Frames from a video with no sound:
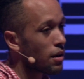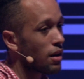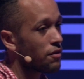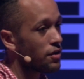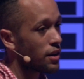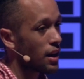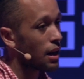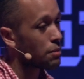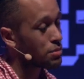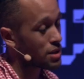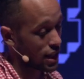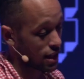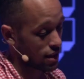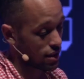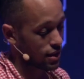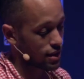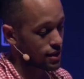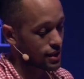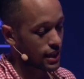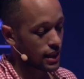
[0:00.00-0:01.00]
of an object
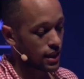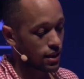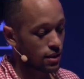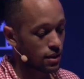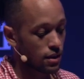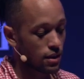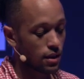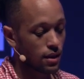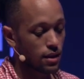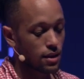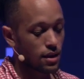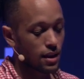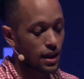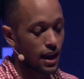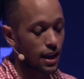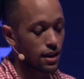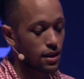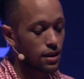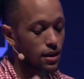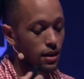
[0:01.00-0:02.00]
in the scene,
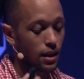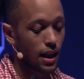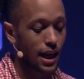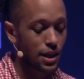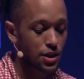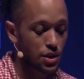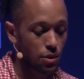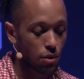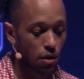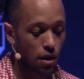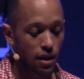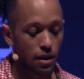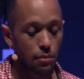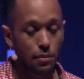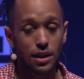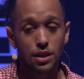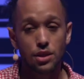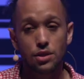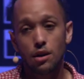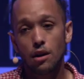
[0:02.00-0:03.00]
and then the last two
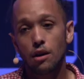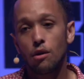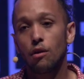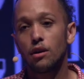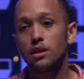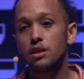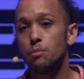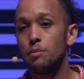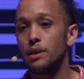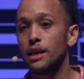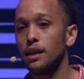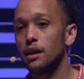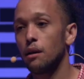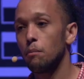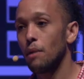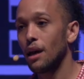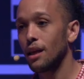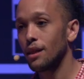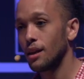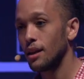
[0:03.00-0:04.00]
arguments are going to be a
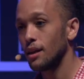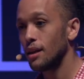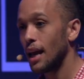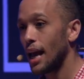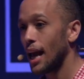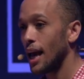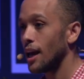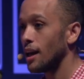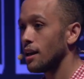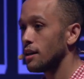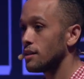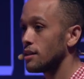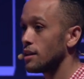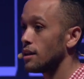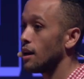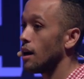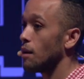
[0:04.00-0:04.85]
method and an